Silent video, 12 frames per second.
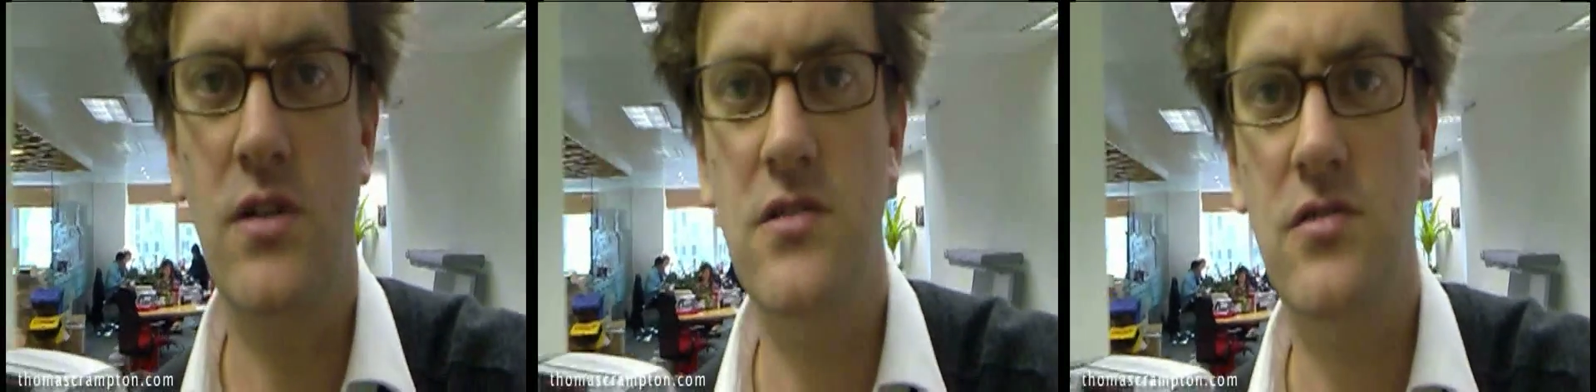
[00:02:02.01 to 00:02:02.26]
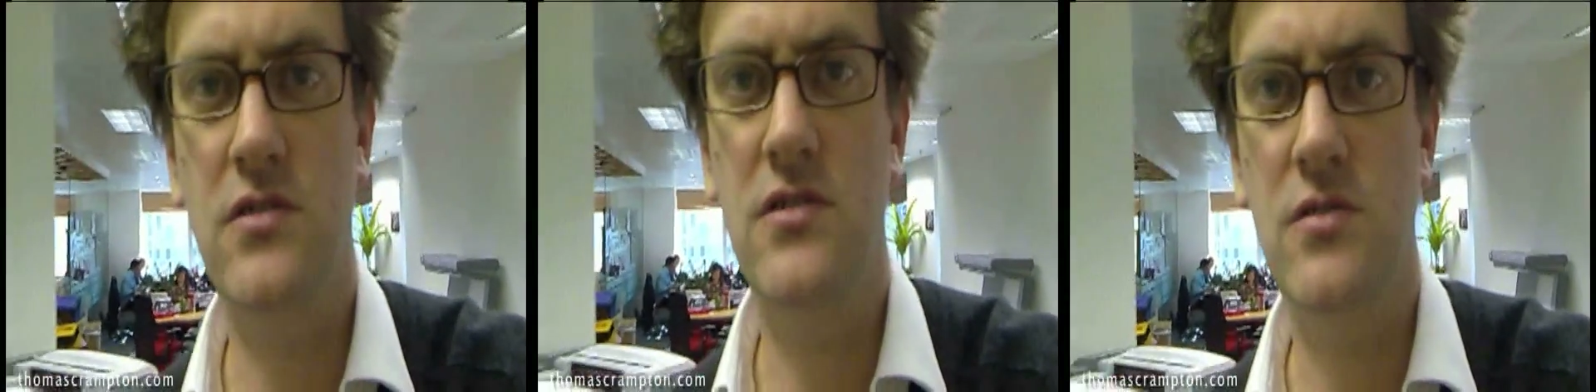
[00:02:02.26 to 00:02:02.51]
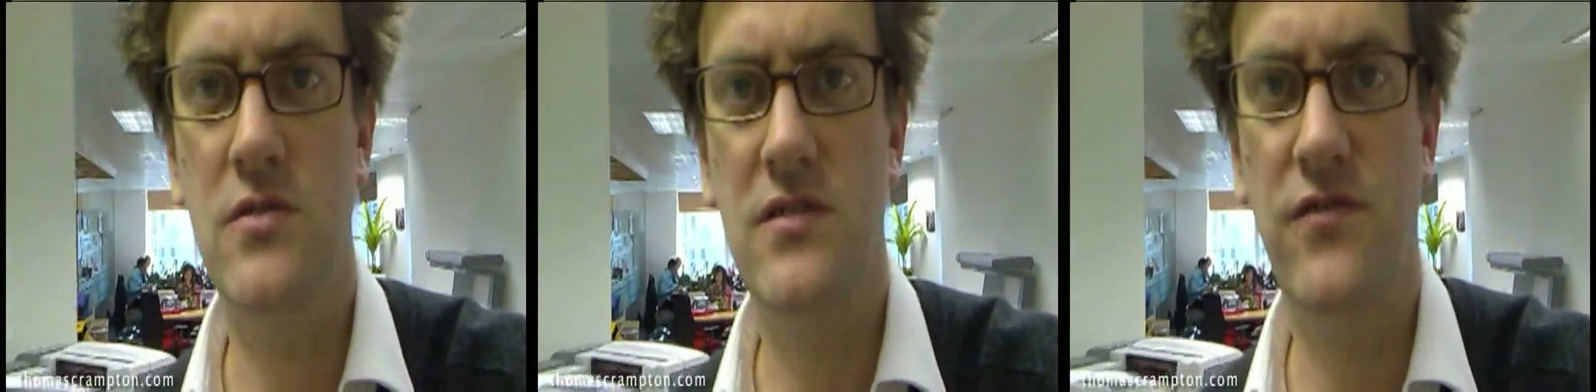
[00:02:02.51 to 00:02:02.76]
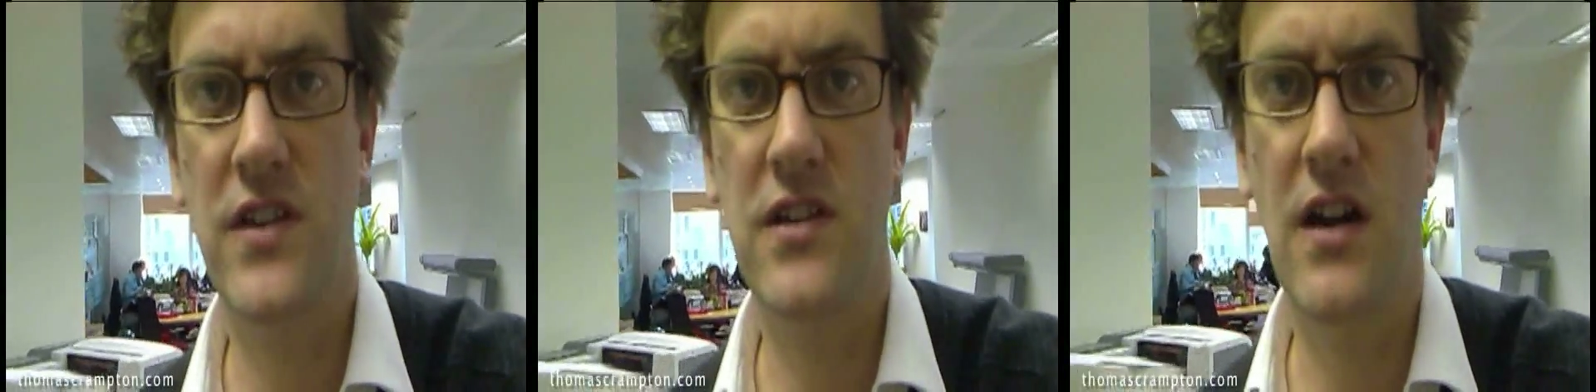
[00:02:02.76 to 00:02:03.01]
what you can do
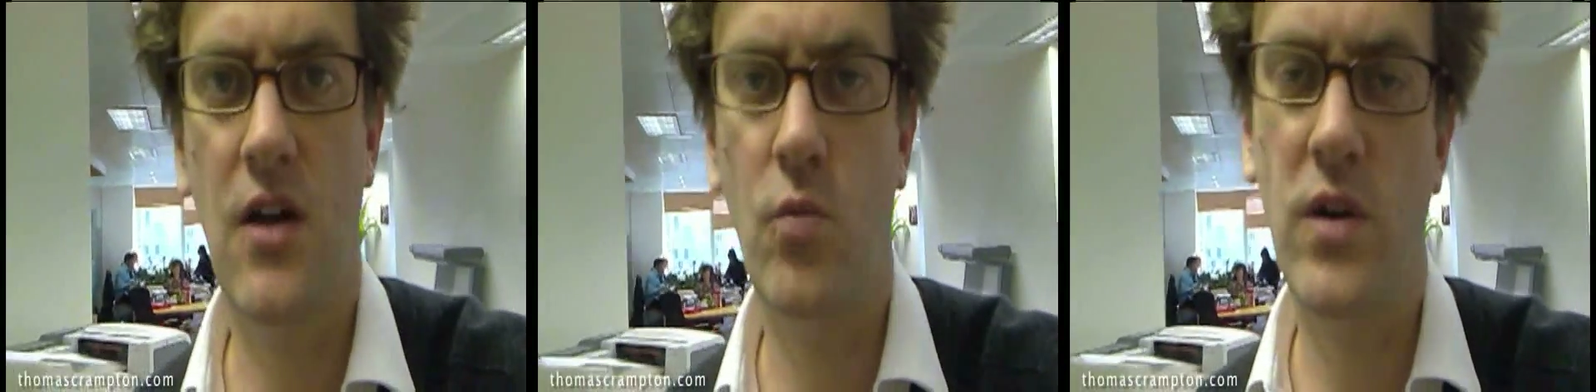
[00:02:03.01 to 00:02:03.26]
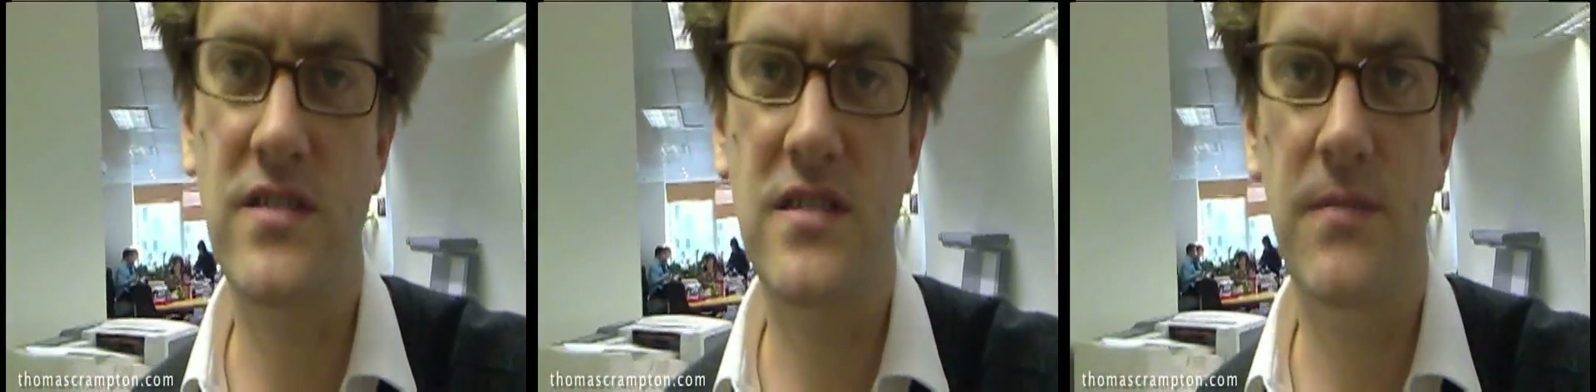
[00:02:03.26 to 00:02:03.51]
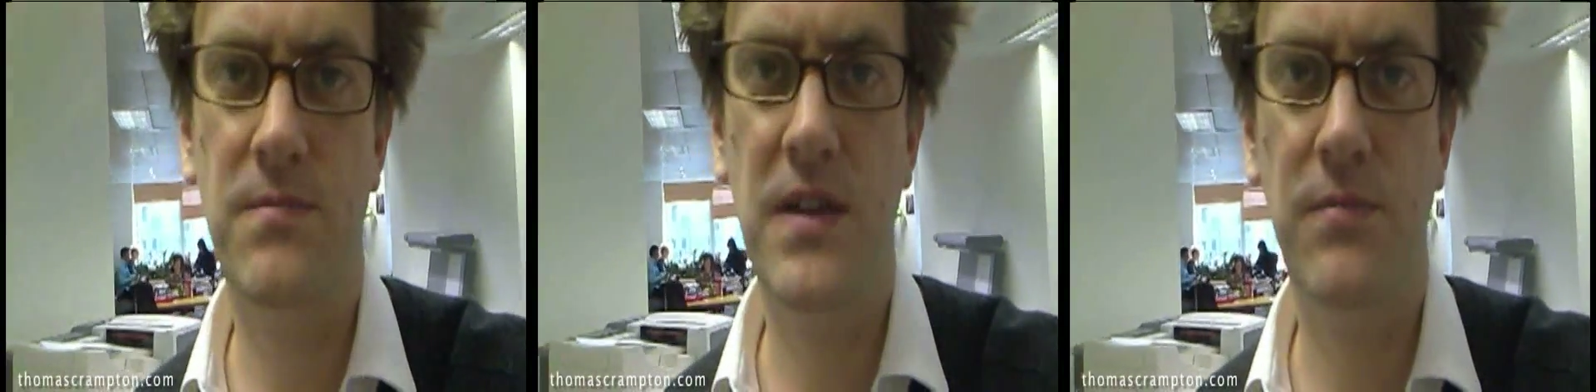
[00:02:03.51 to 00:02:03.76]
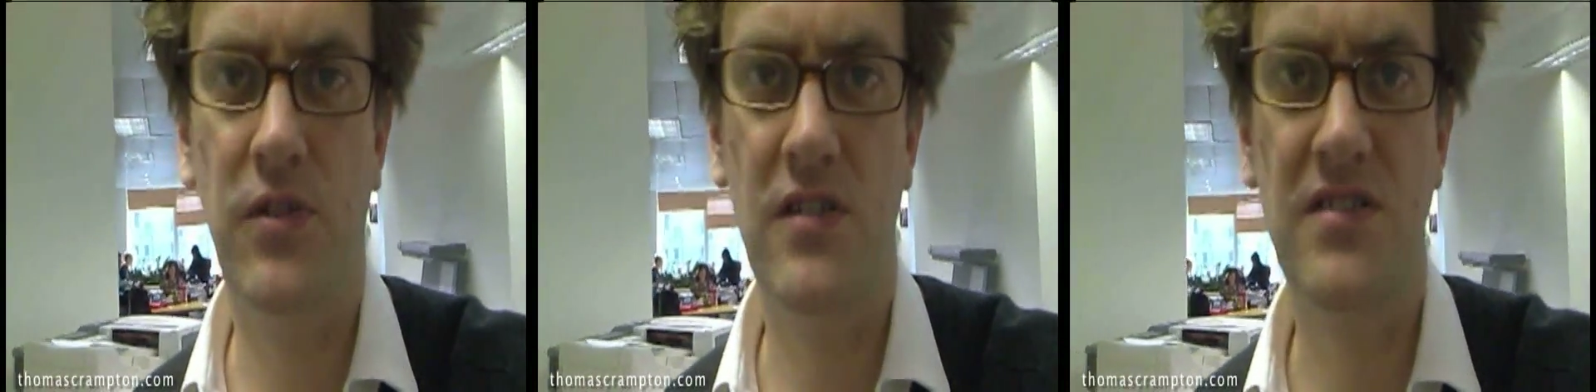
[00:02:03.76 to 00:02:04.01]
is figure out what
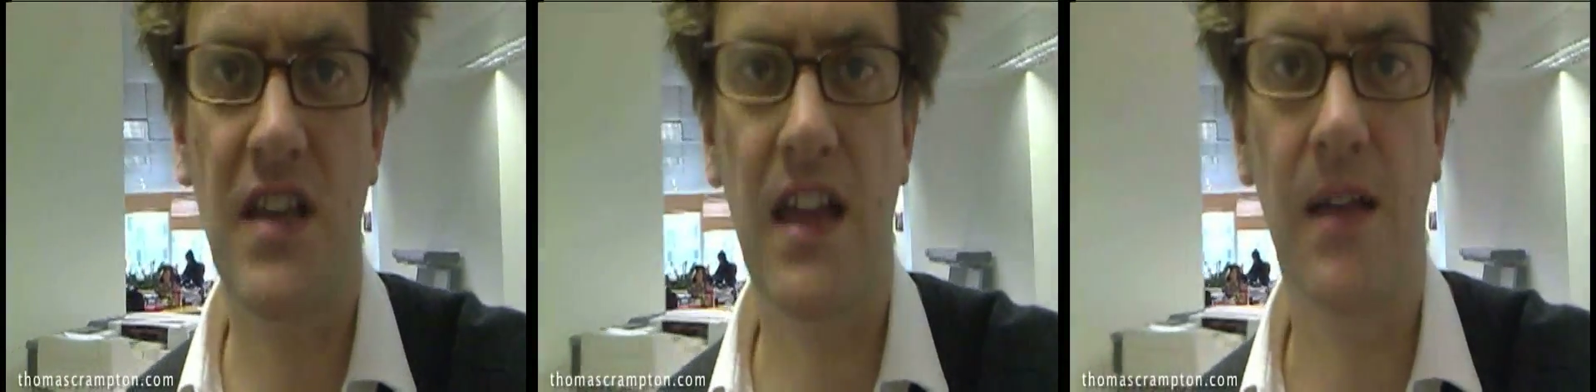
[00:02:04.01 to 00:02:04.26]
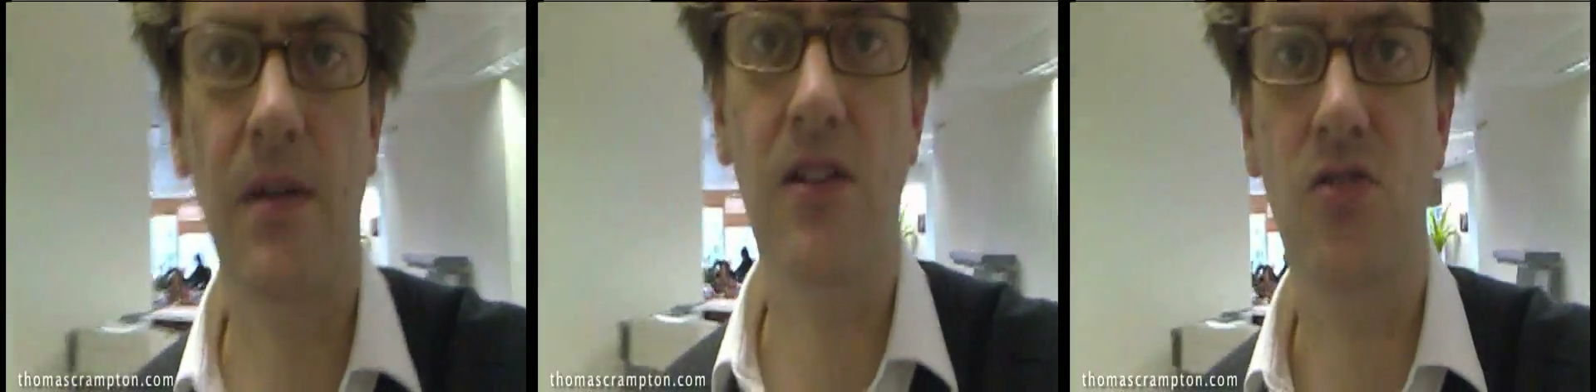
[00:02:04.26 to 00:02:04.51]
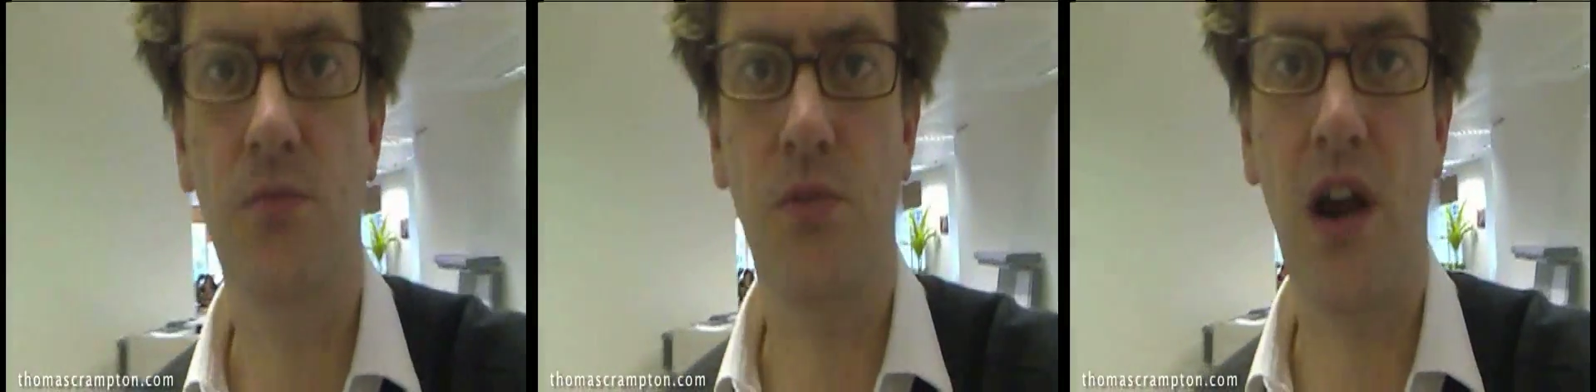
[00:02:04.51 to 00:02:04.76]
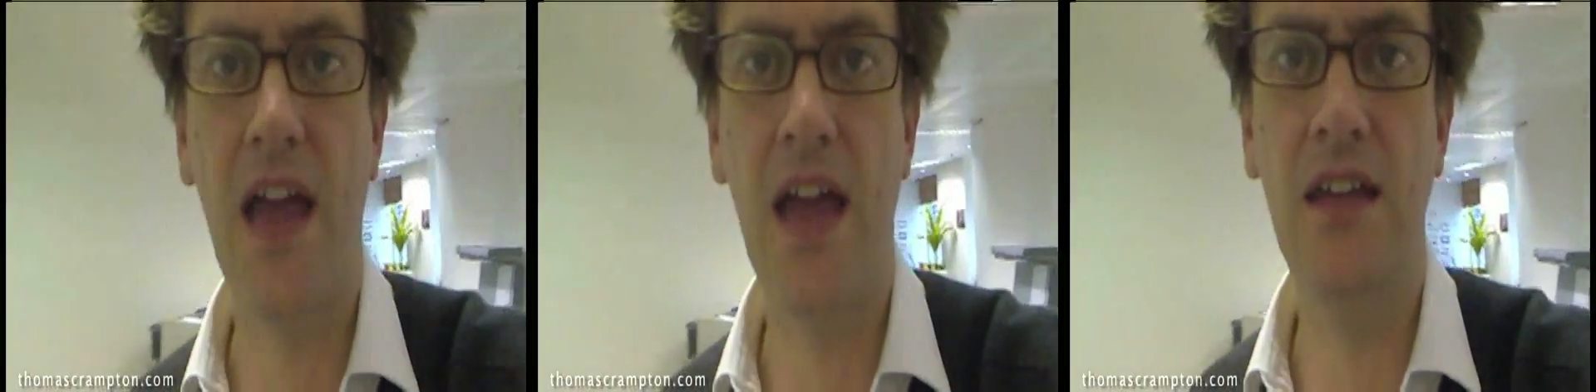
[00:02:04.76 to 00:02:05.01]
people are saying about your
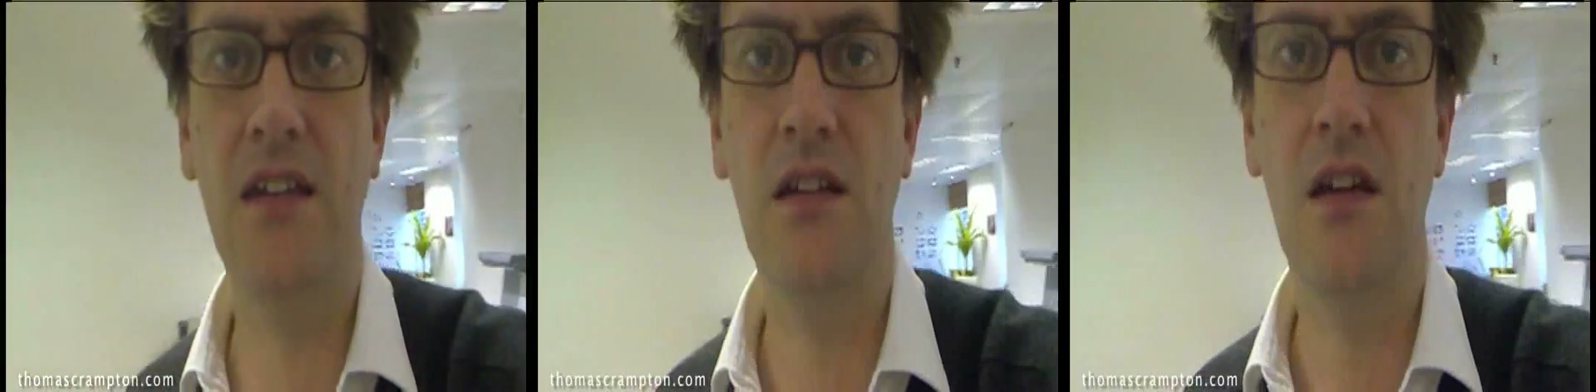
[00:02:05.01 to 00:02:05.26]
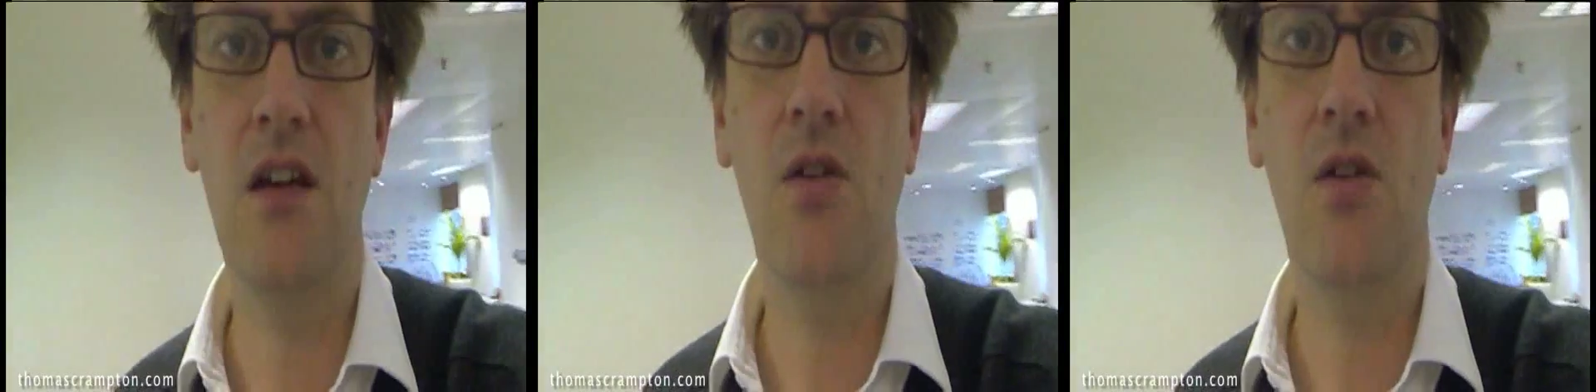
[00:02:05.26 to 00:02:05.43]
brand,